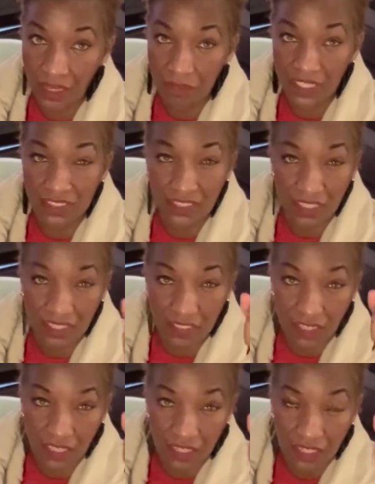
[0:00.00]
They say
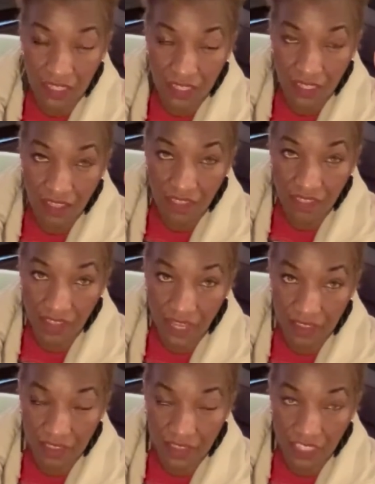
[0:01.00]

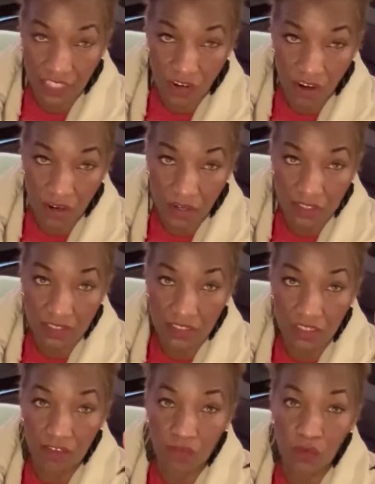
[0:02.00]
that the art
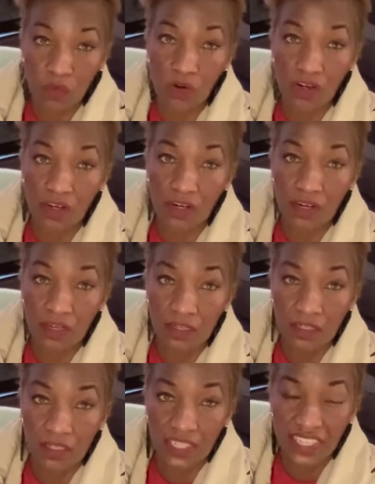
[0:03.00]
of war
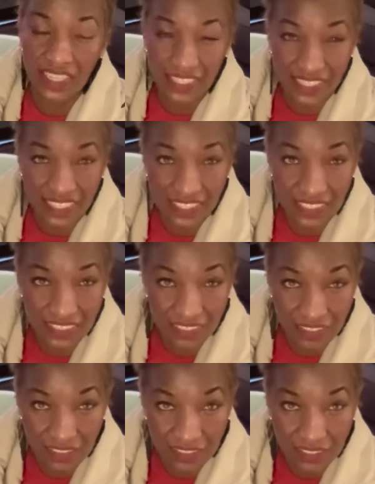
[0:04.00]
is
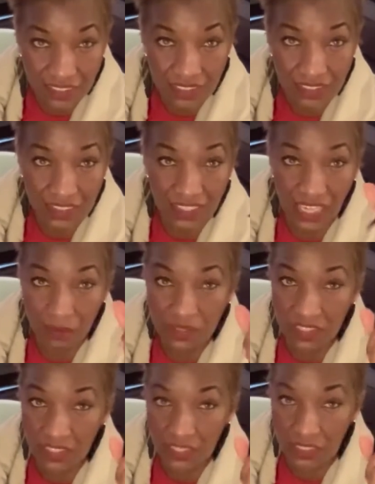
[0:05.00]

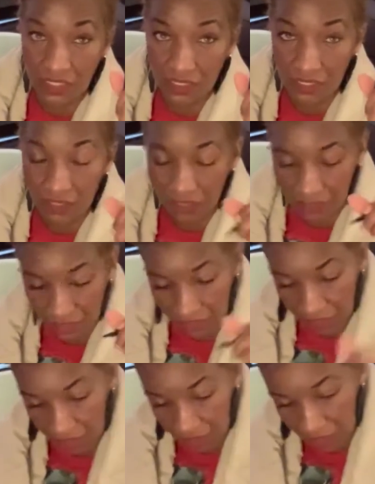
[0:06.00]
deception.
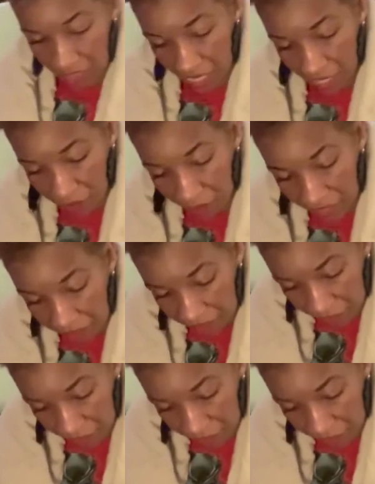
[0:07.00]
However,